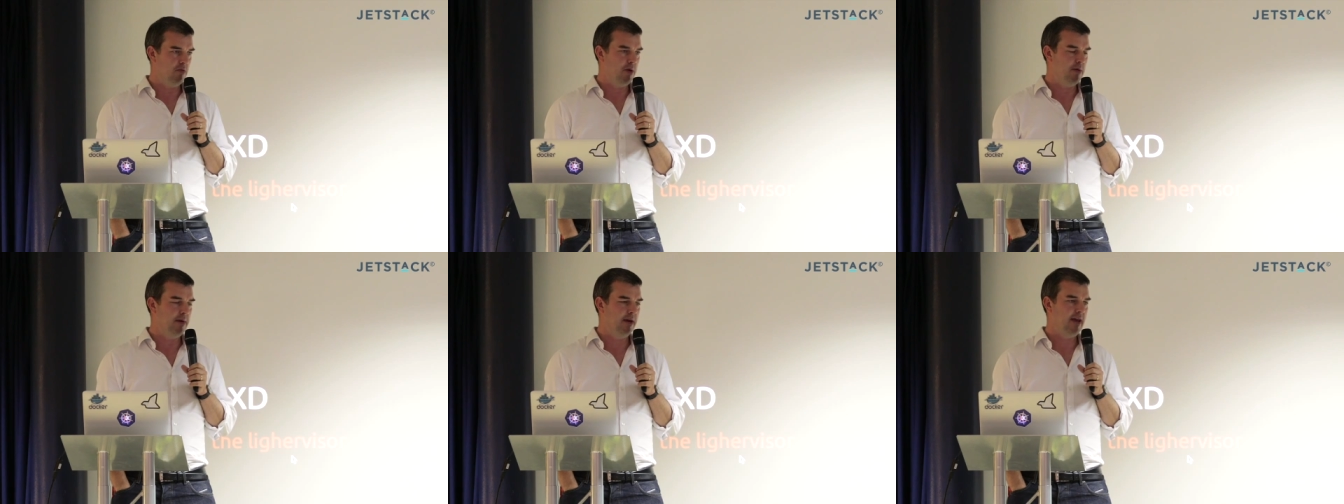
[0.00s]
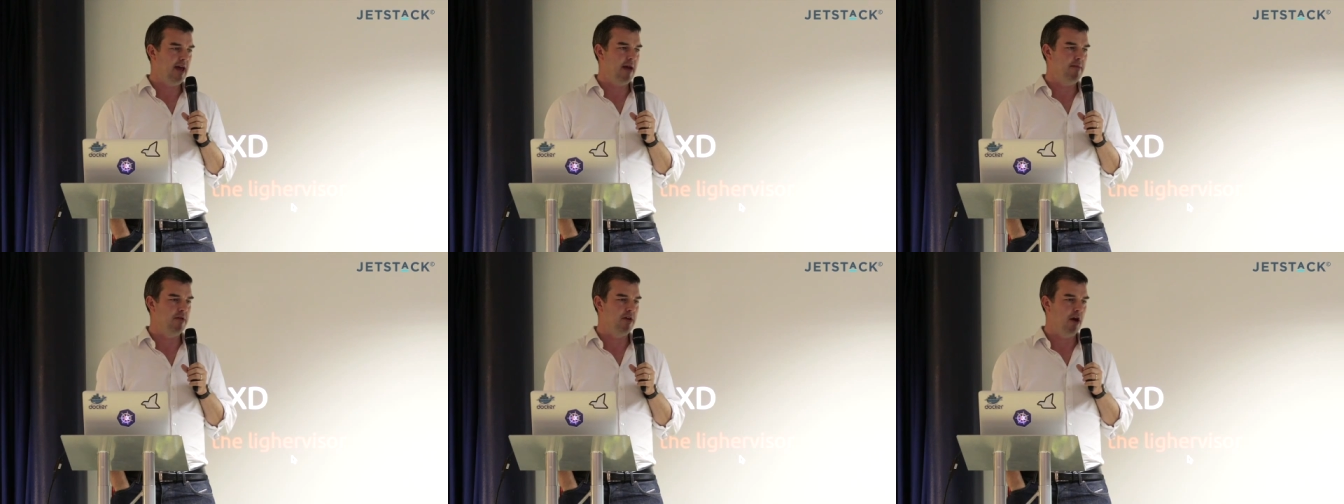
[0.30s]
And we
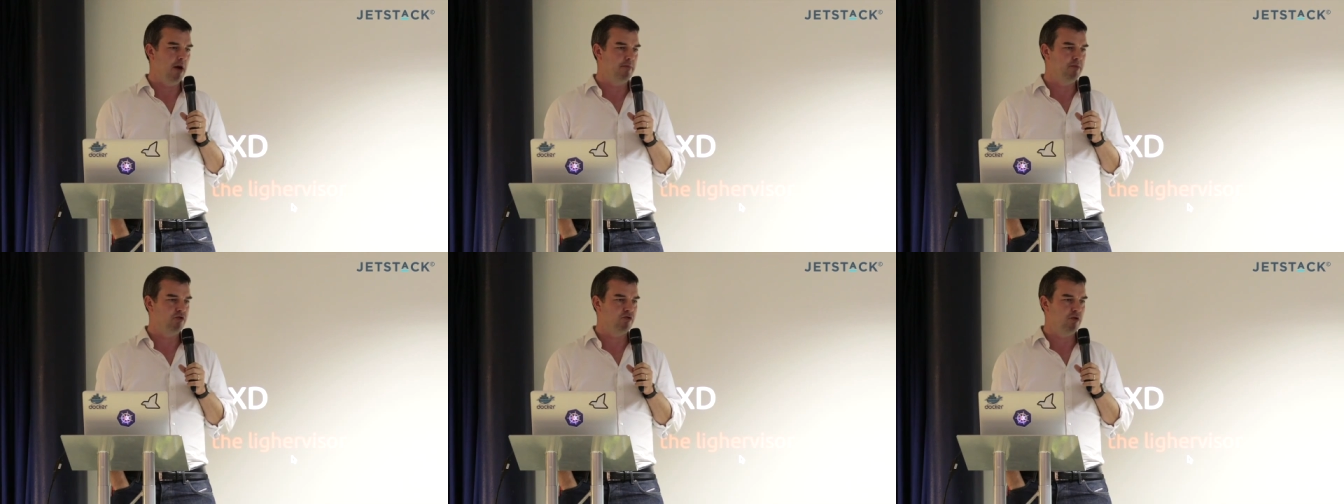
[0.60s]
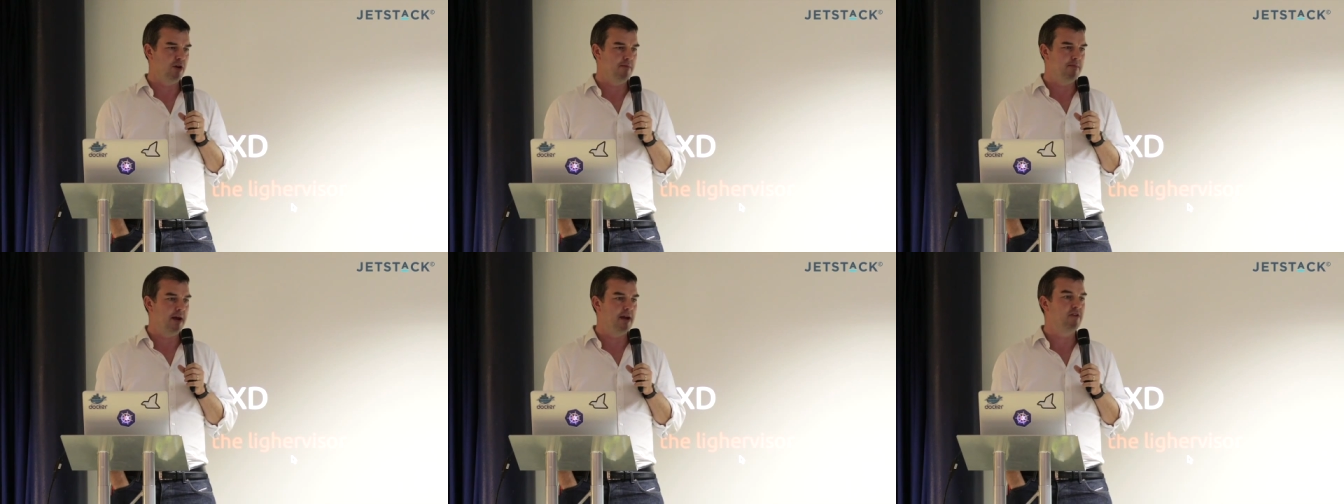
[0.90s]
became the
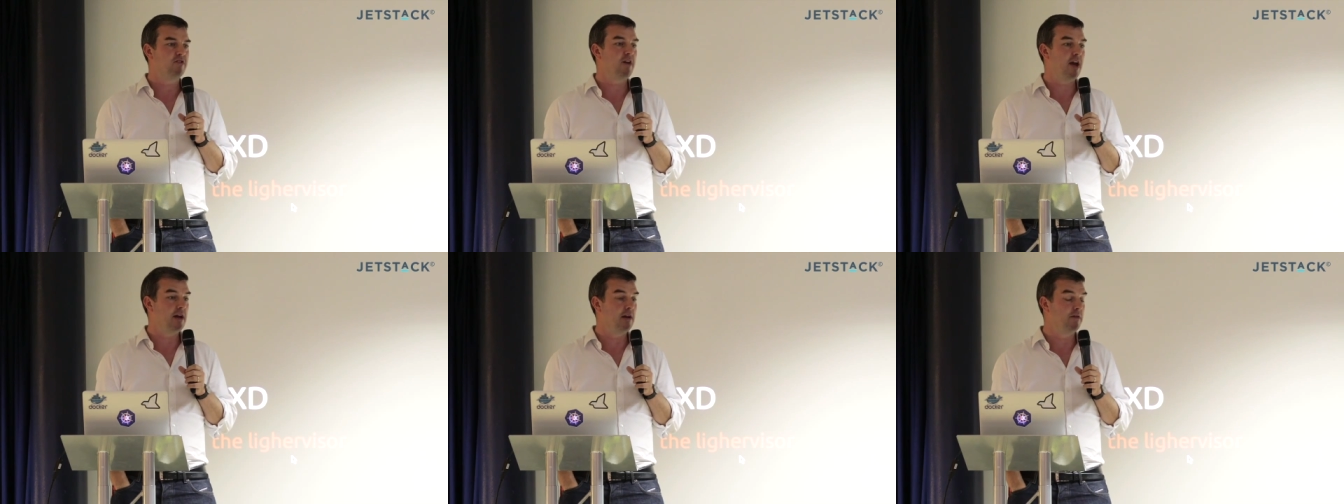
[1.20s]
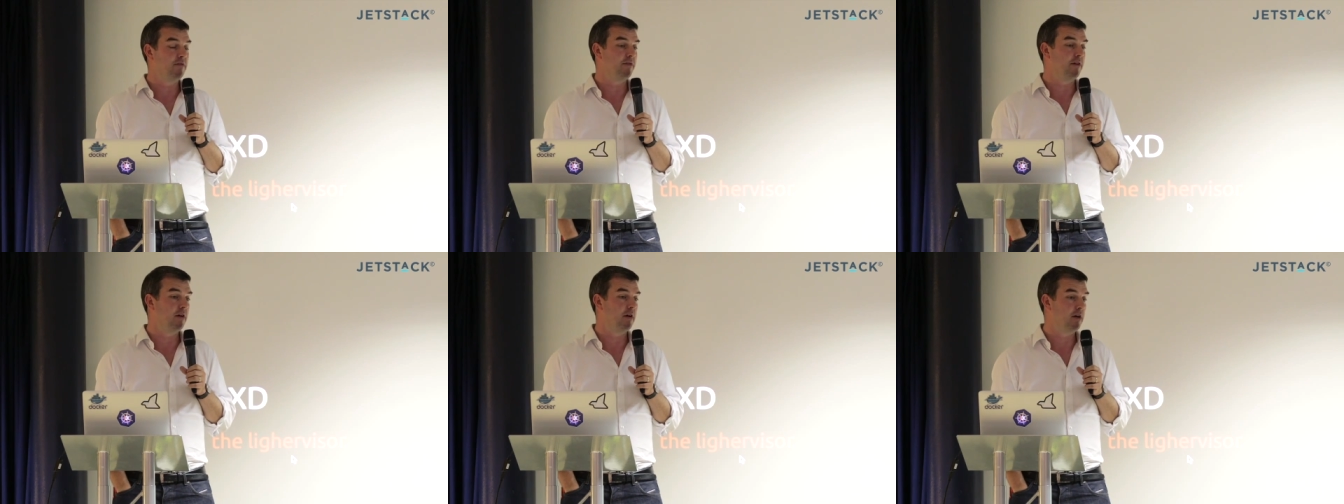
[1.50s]
upstream
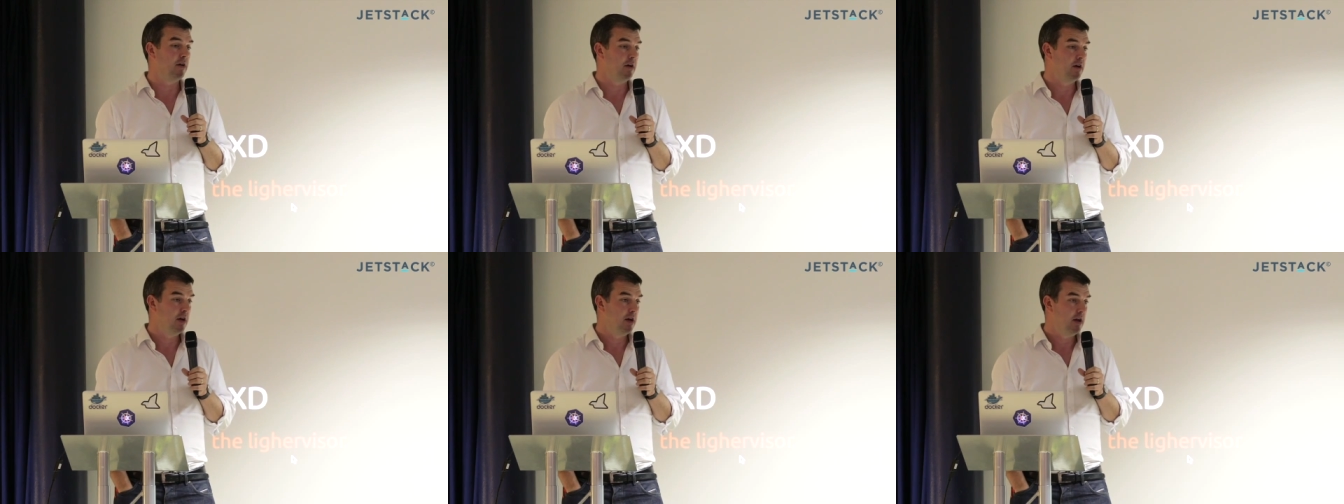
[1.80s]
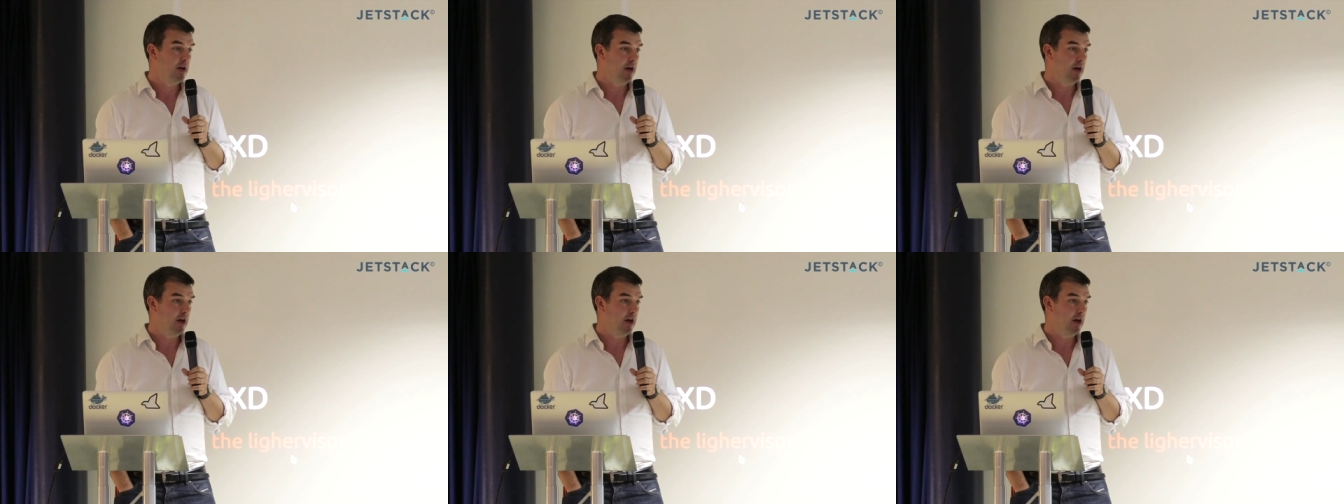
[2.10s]
maintainer for